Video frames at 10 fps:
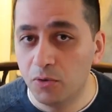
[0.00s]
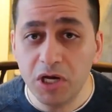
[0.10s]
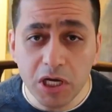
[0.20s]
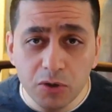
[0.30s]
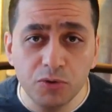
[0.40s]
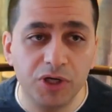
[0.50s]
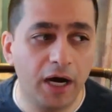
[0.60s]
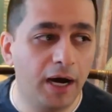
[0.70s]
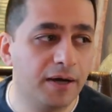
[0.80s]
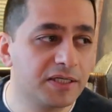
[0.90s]
huge
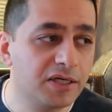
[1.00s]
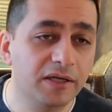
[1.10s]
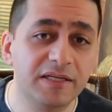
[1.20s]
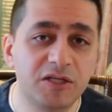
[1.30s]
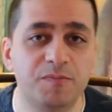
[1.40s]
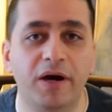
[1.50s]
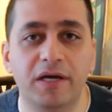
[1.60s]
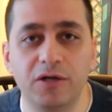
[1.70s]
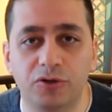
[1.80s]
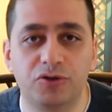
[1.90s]
sudden
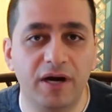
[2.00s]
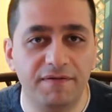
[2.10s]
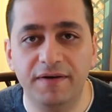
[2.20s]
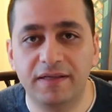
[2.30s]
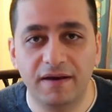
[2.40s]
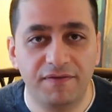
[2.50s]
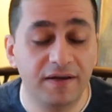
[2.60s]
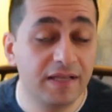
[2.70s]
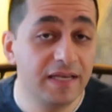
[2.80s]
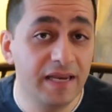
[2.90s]
spike in your traffic,
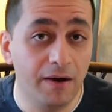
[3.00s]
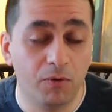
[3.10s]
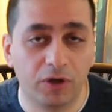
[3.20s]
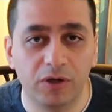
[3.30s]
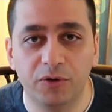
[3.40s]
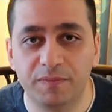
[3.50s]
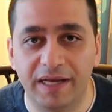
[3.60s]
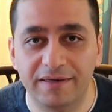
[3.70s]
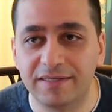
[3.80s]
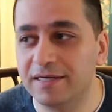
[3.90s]
definitely network load
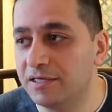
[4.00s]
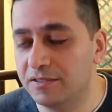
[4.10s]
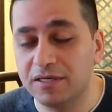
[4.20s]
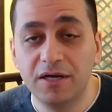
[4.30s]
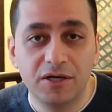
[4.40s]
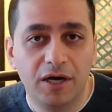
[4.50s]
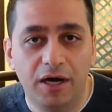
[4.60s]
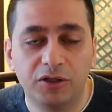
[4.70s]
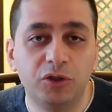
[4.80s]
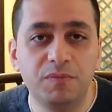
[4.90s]
balancing
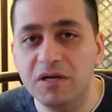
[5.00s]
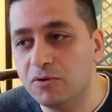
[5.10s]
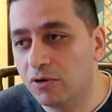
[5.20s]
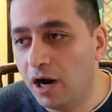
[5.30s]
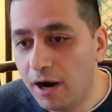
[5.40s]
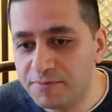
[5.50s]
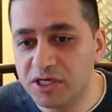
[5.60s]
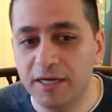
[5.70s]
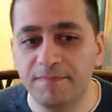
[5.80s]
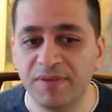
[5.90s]
should be your
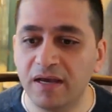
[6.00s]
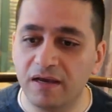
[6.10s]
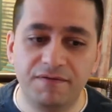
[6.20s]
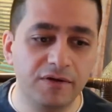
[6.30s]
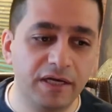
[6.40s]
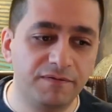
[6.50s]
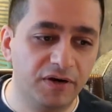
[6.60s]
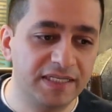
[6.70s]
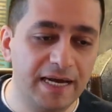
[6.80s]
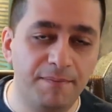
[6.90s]
option. If you need,
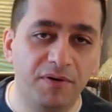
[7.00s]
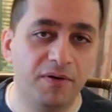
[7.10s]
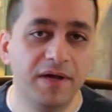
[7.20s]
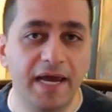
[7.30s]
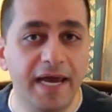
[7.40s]
for example,